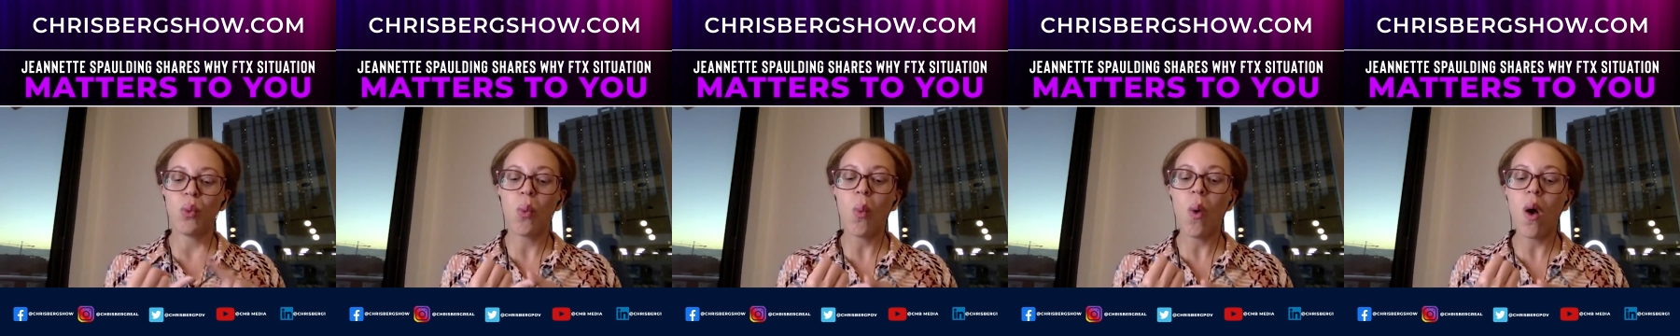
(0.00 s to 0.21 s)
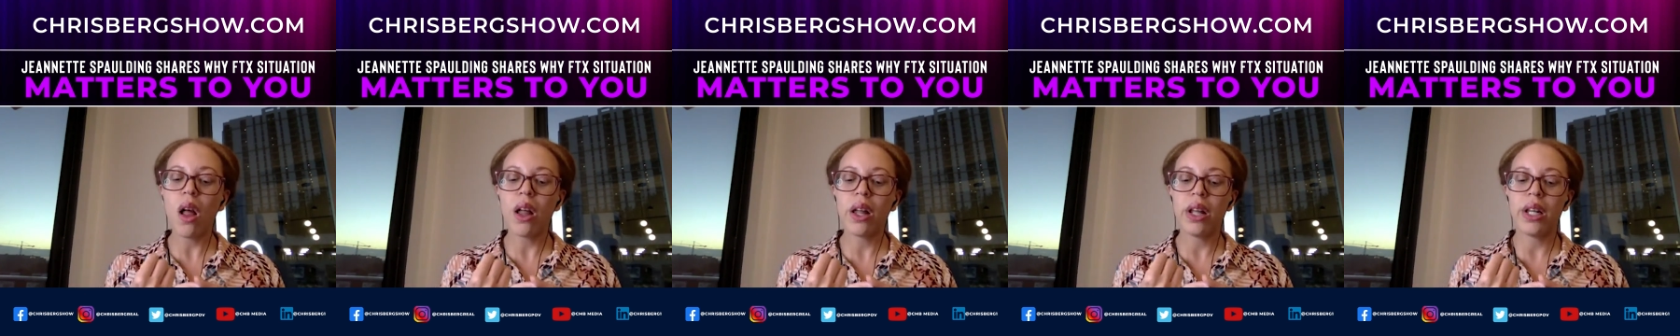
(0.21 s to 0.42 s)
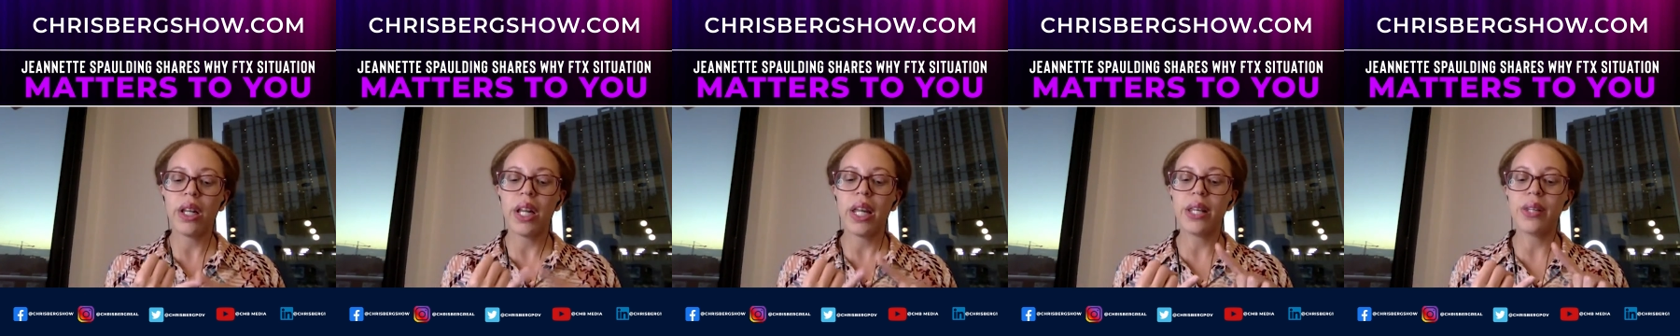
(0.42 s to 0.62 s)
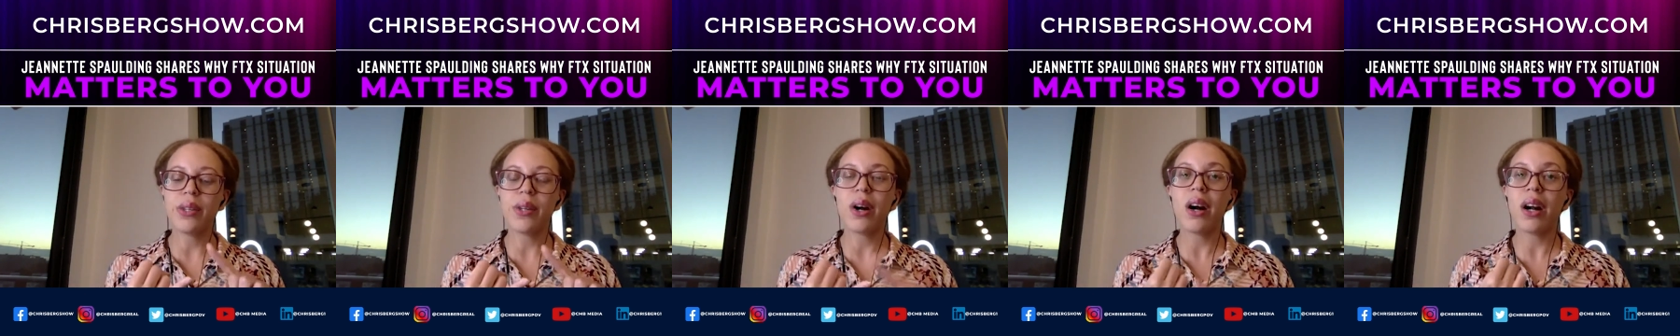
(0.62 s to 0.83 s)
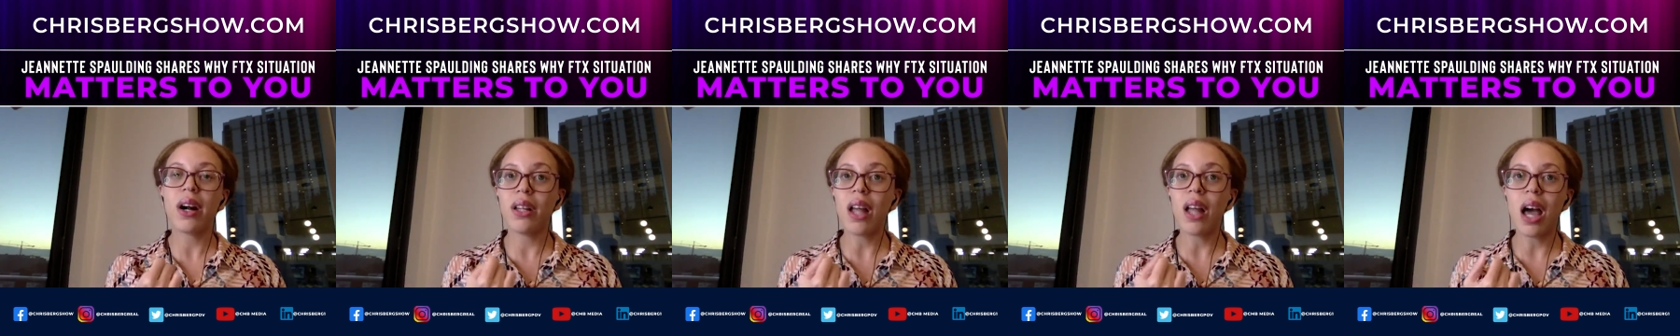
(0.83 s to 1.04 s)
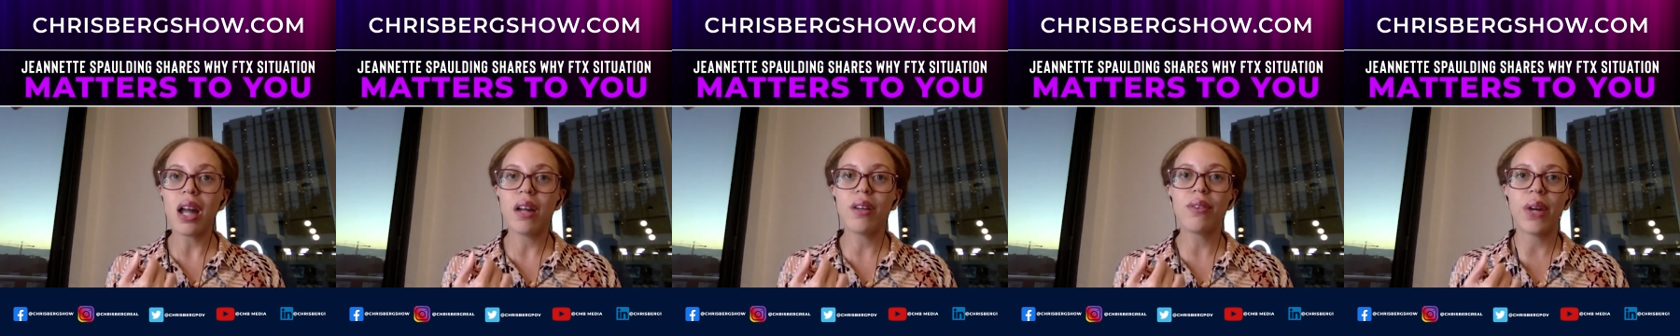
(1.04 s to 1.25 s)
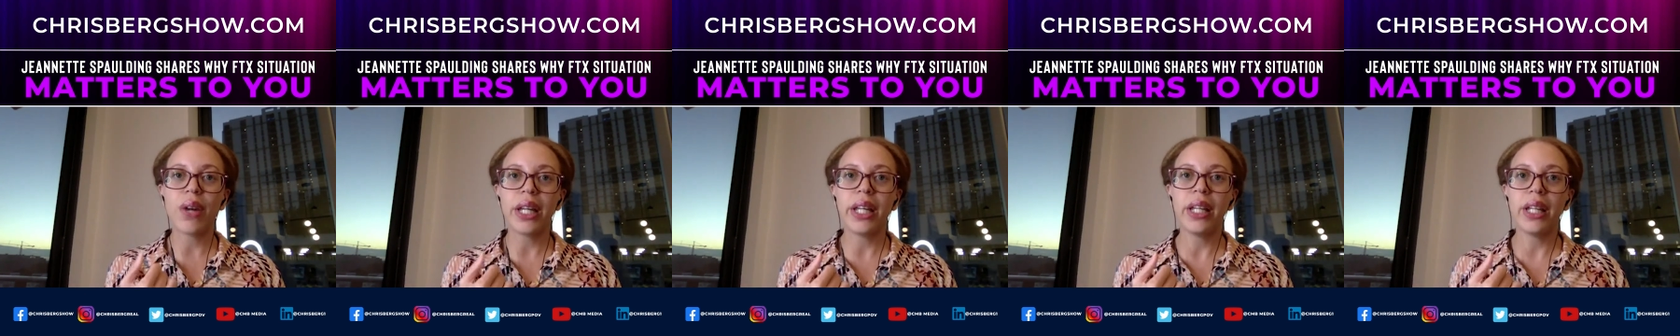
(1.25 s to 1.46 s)
One is there are a lot
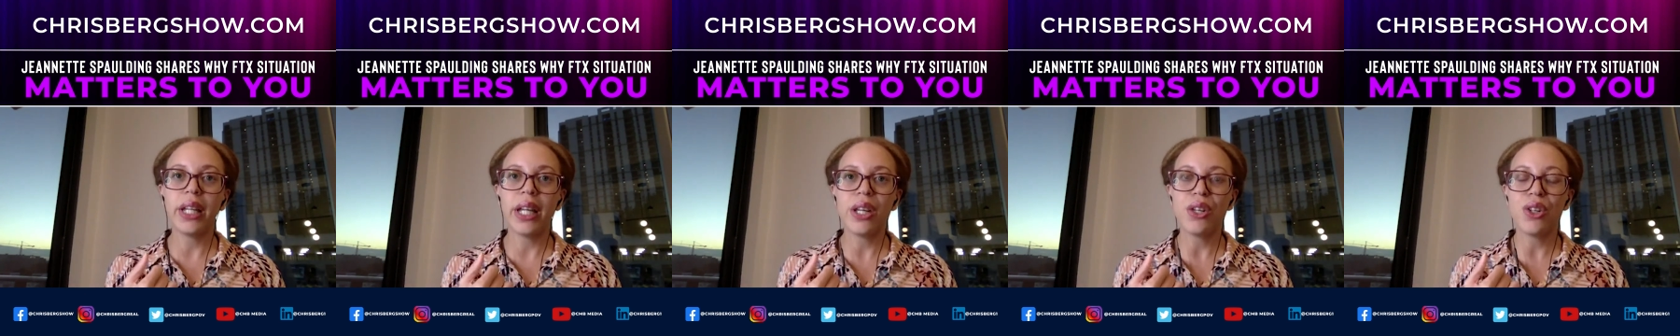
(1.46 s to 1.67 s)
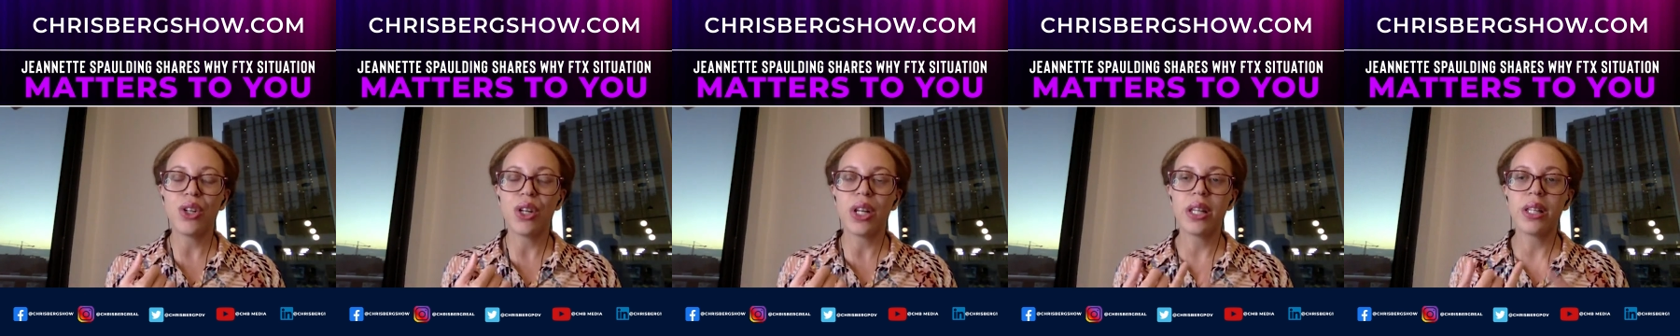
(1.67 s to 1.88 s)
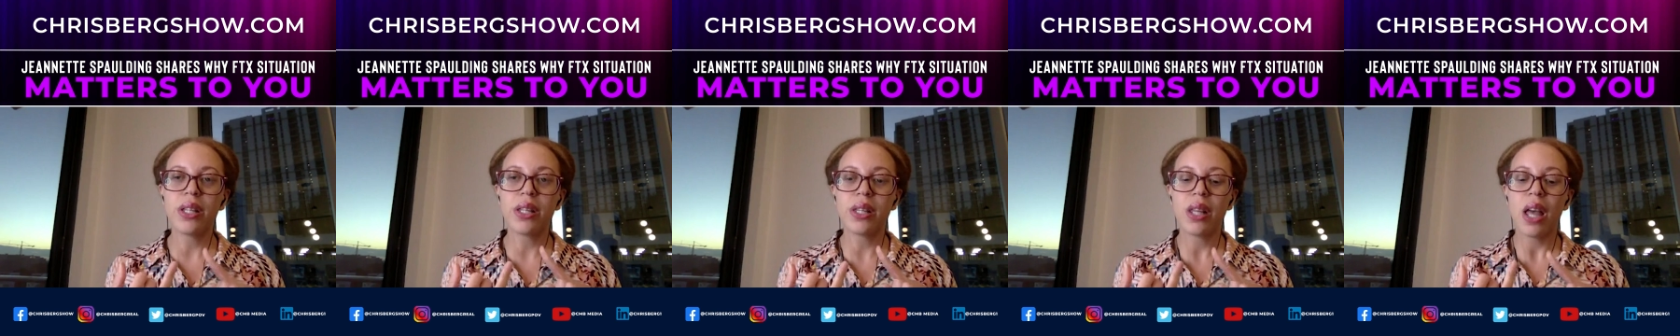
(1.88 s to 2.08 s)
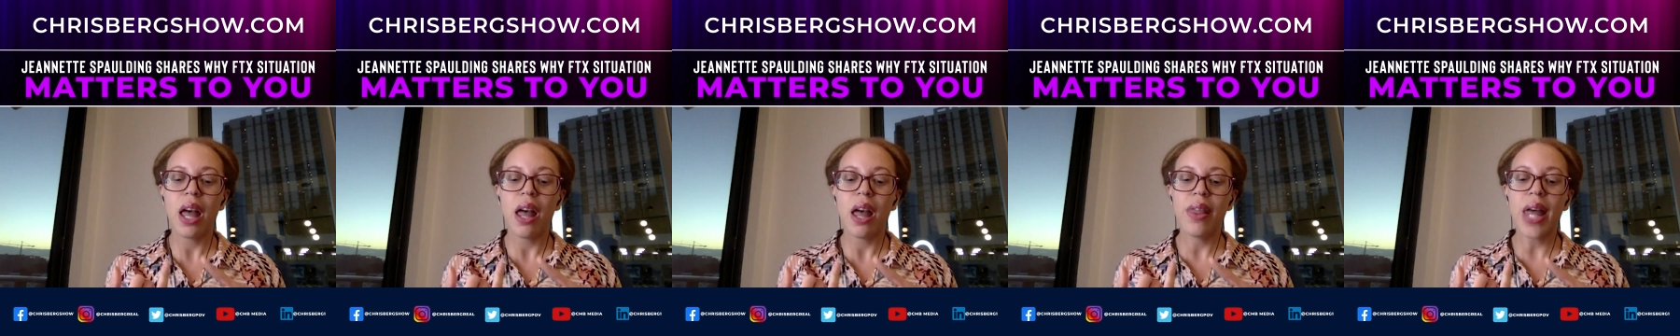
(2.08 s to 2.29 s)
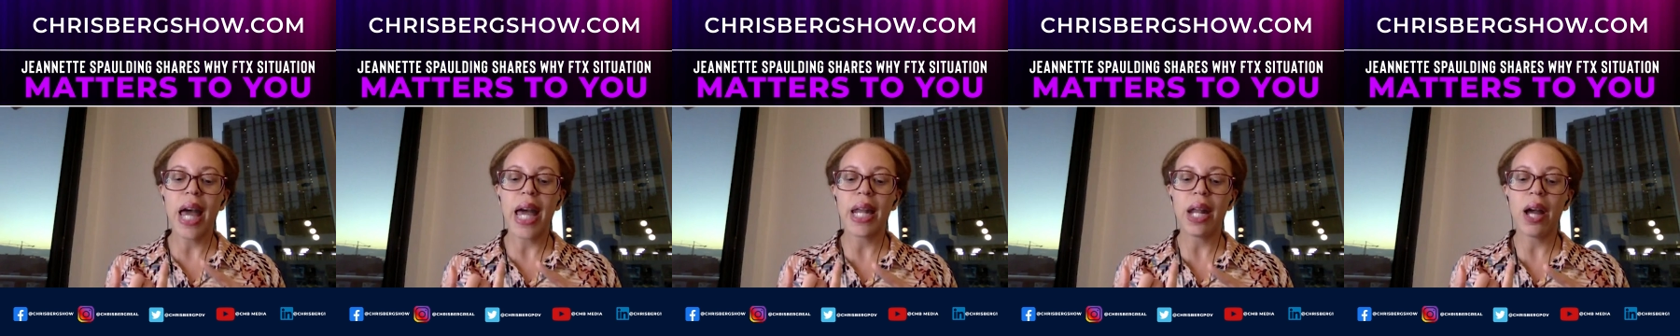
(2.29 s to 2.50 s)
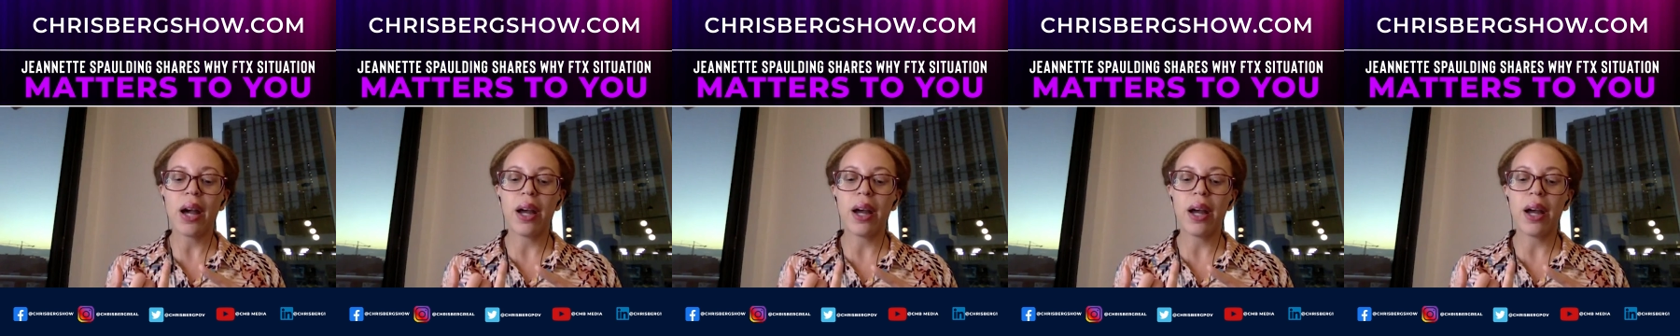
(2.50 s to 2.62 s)
of regulations that